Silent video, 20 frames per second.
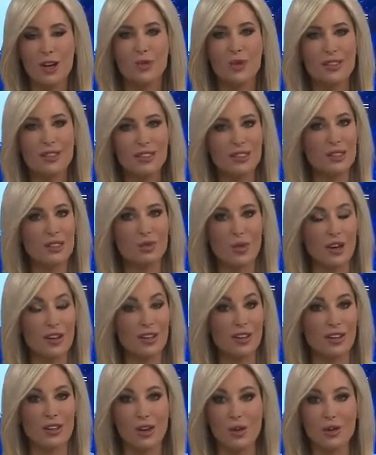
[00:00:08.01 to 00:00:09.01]
witnesses
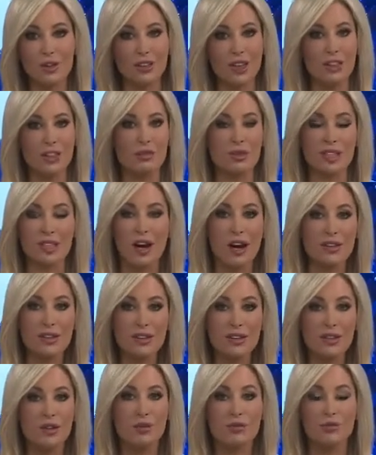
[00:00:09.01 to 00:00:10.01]
swearing under oath alleging
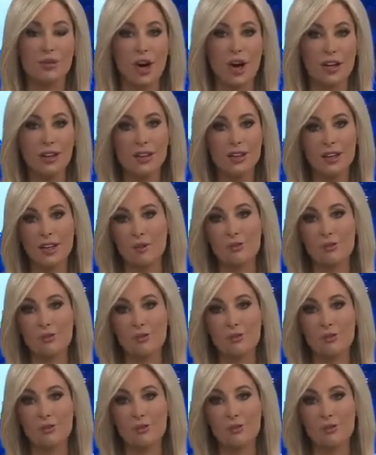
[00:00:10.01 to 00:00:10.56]
misconduct, fraud,